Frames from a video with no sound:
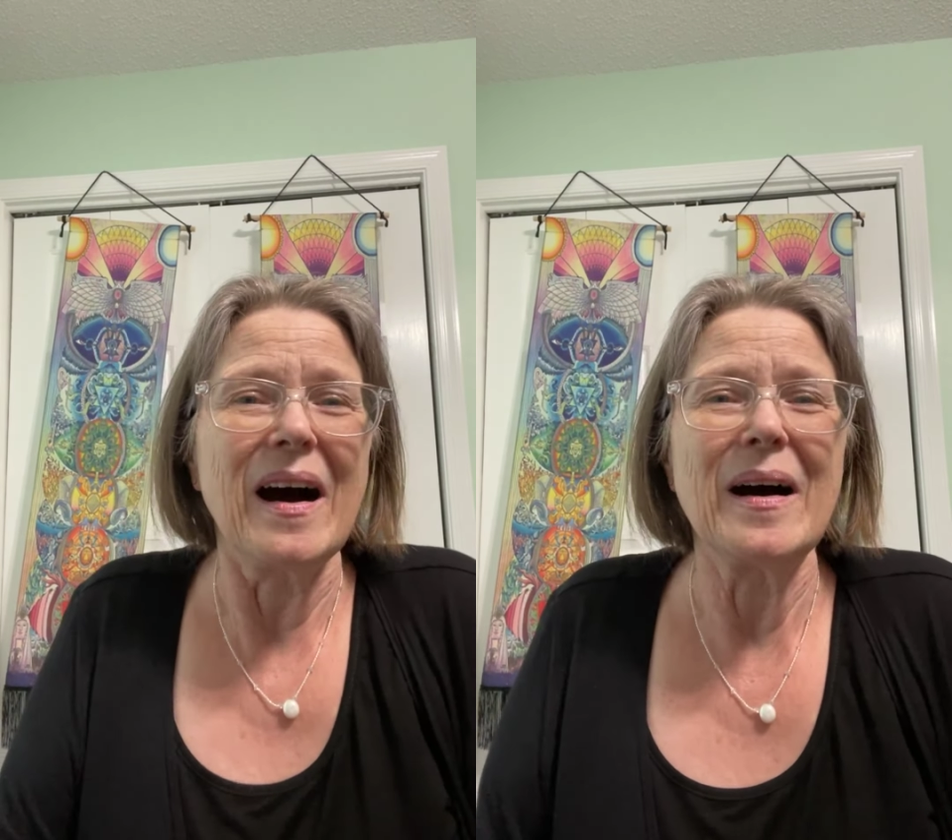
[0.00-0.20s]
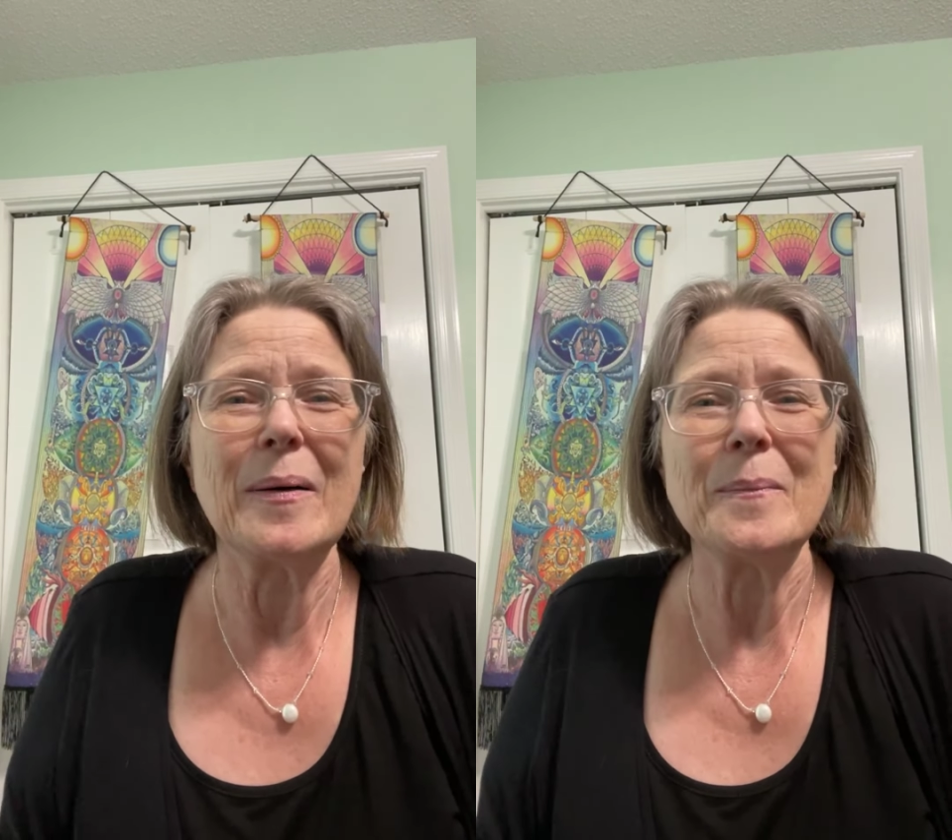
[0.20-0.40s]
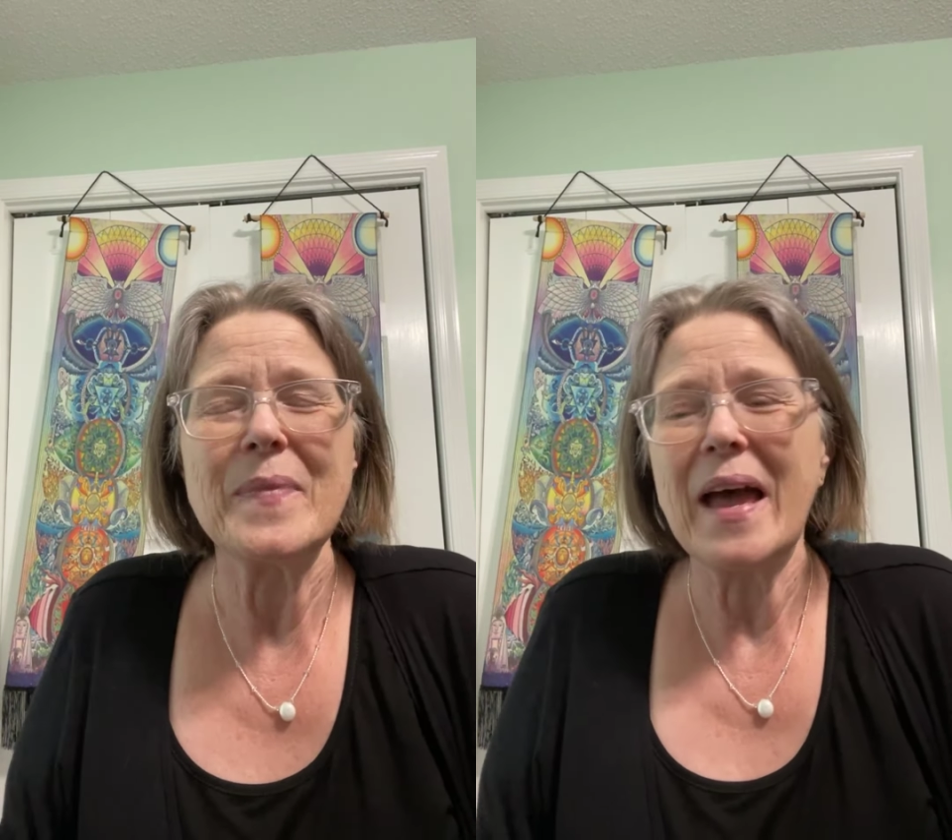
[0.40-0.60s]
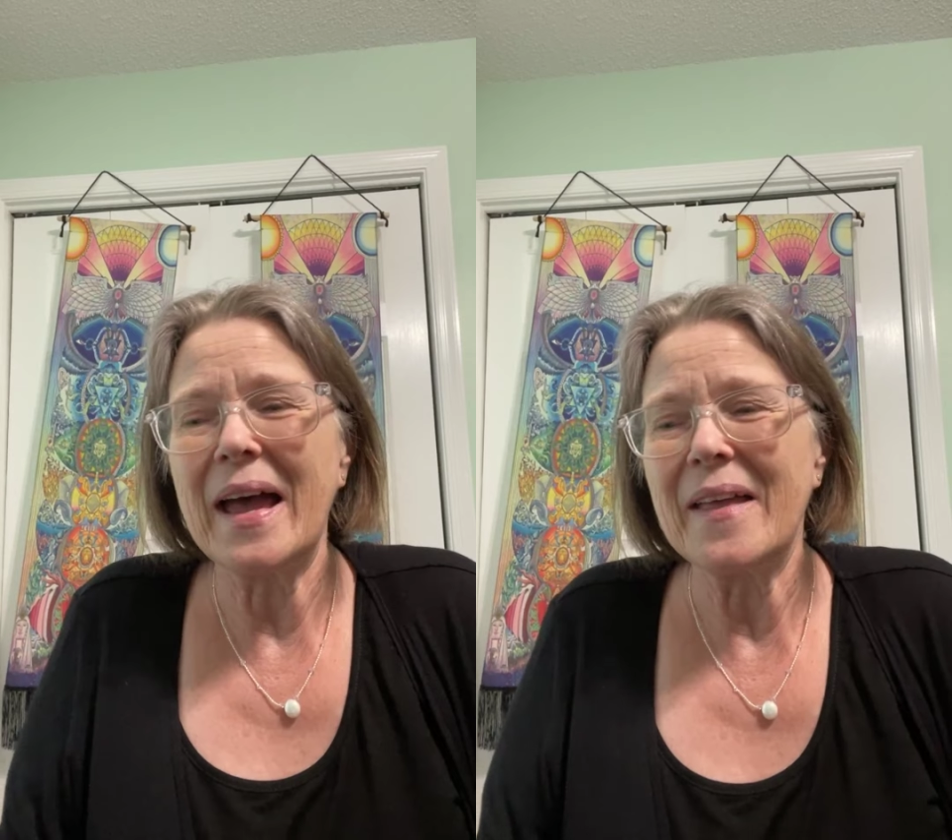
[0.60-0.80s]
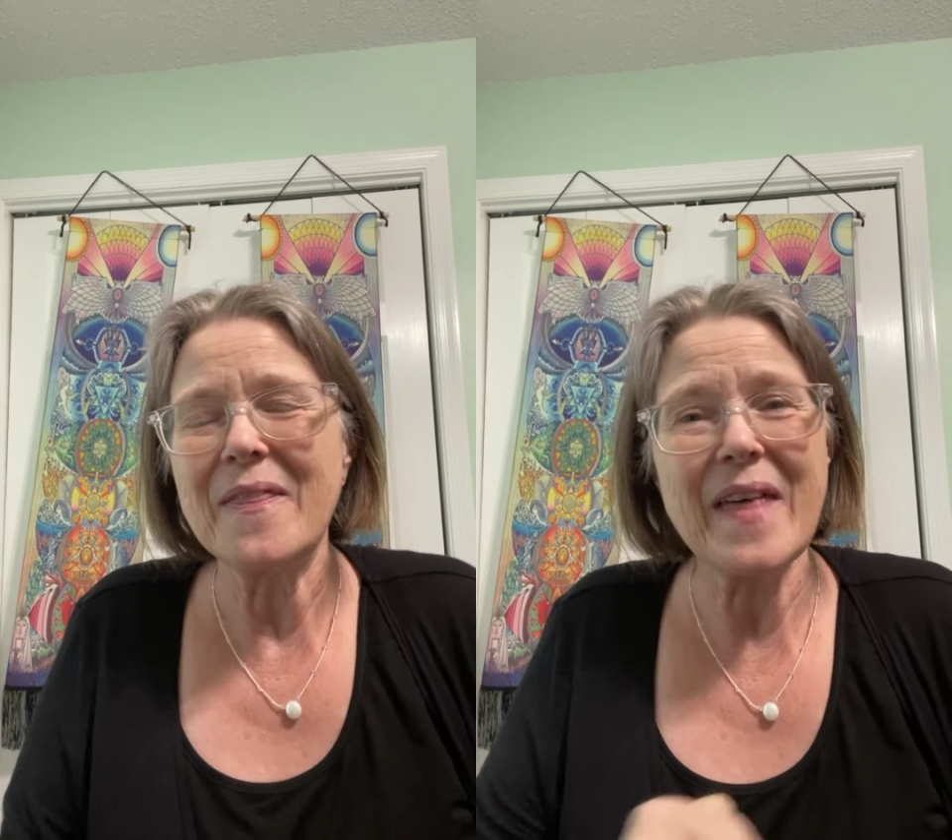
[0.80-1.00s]

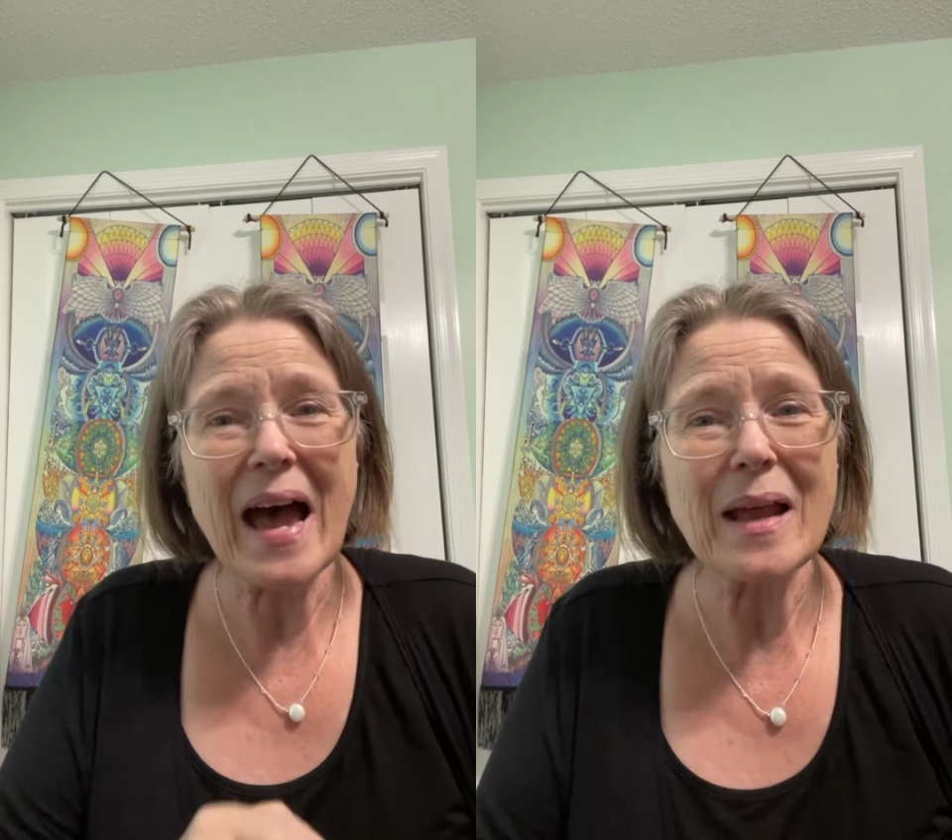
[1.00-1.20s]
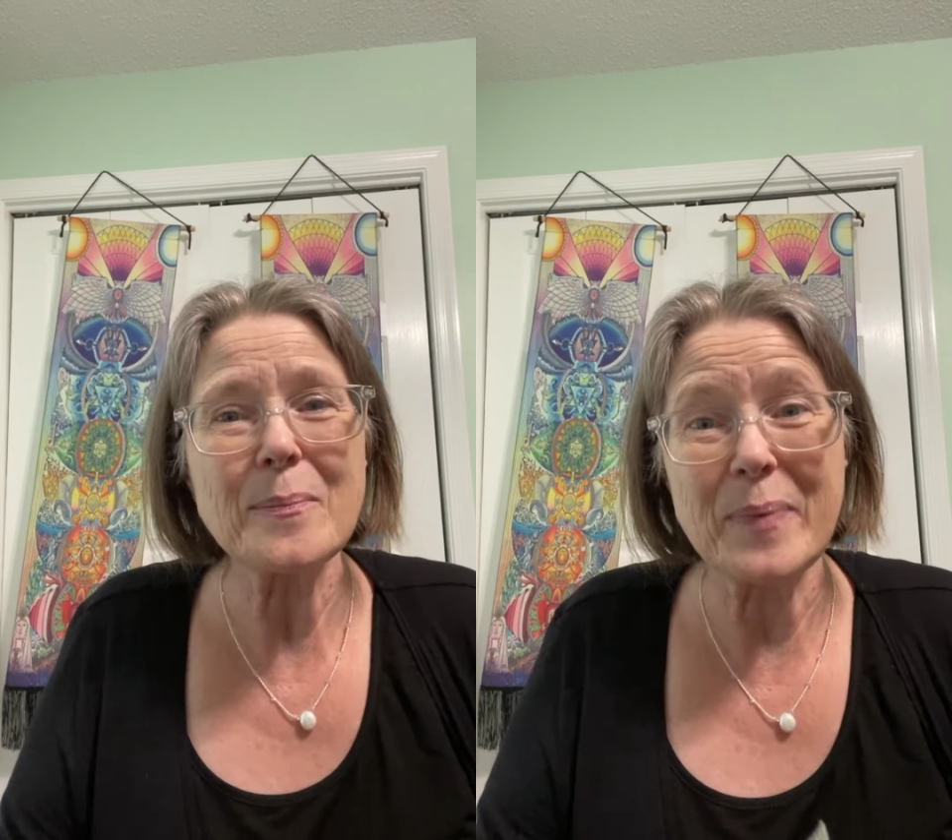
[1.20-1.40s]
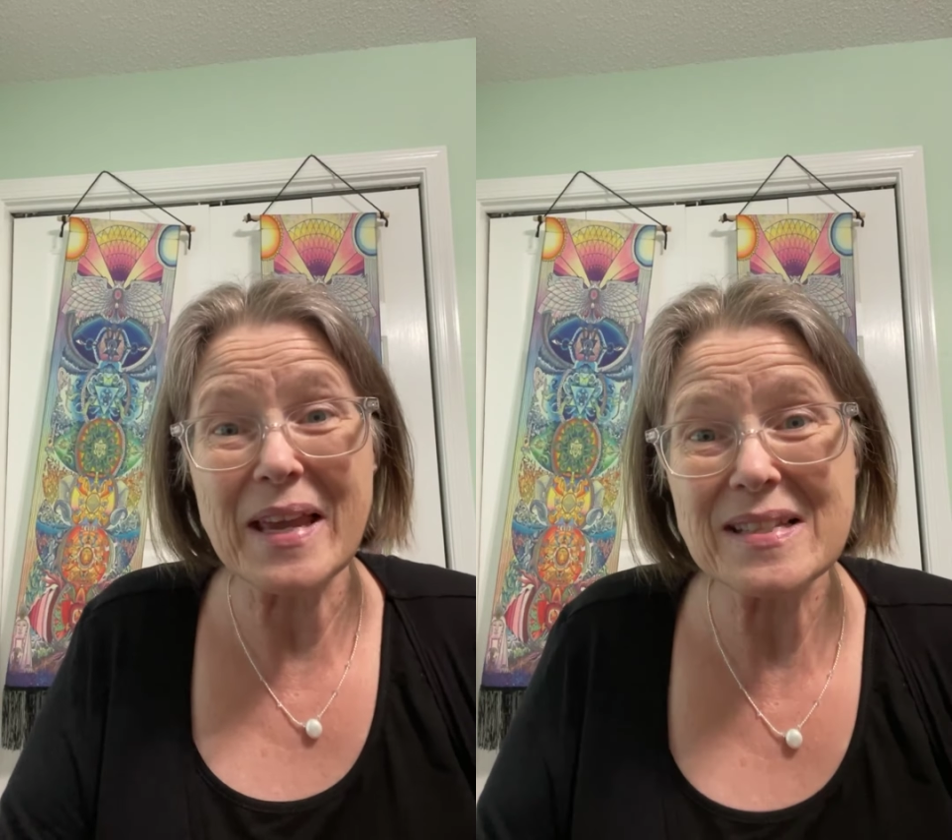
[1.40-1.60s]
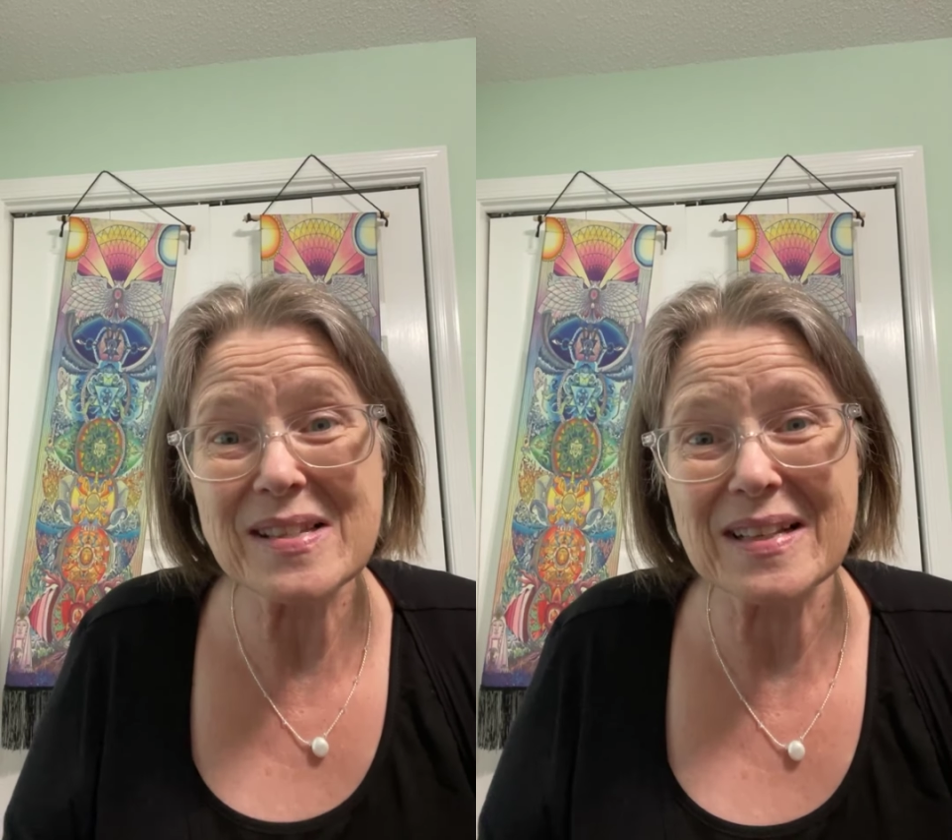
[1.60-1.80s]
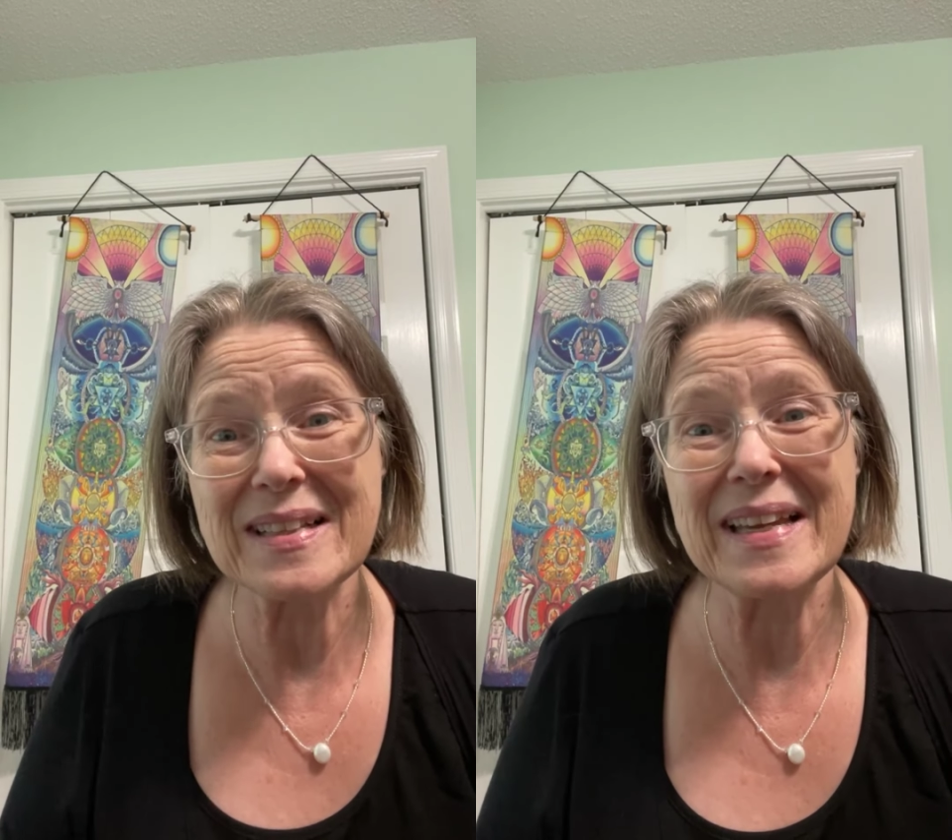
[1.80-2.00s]
And that
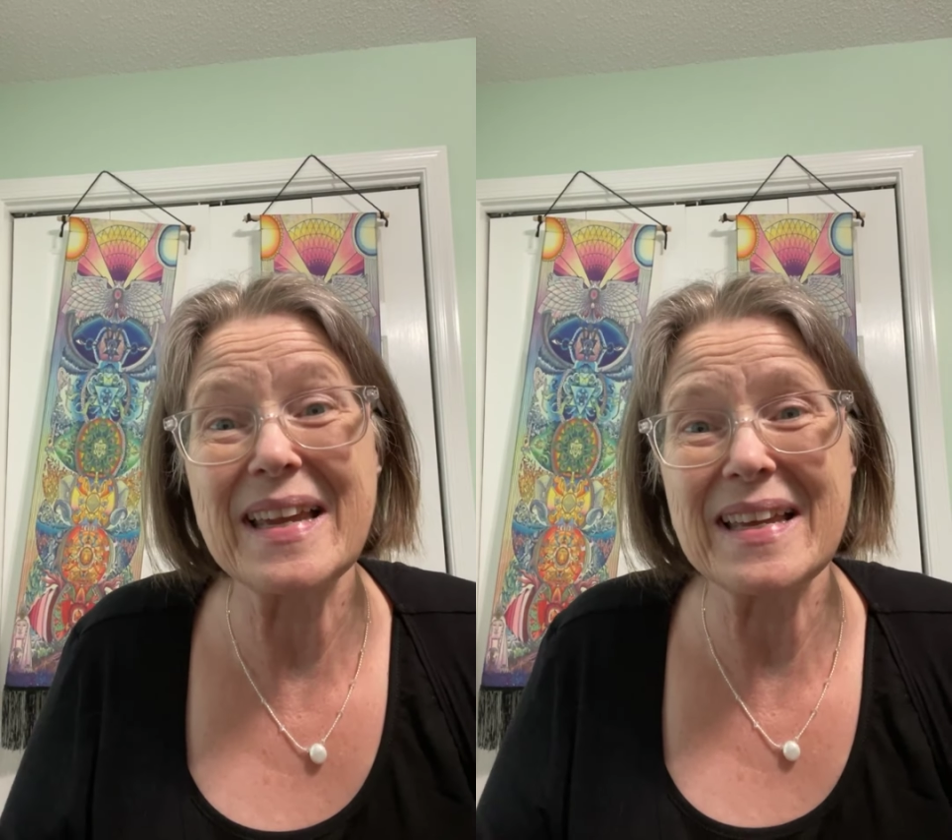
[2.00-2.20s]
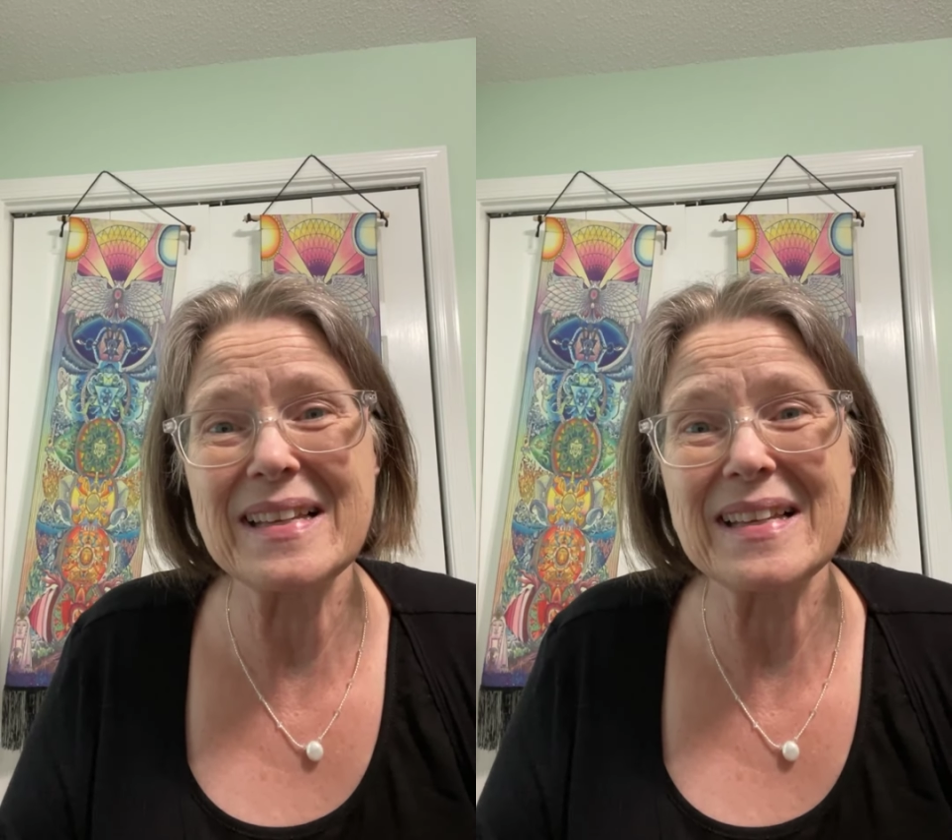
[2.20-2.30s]
basically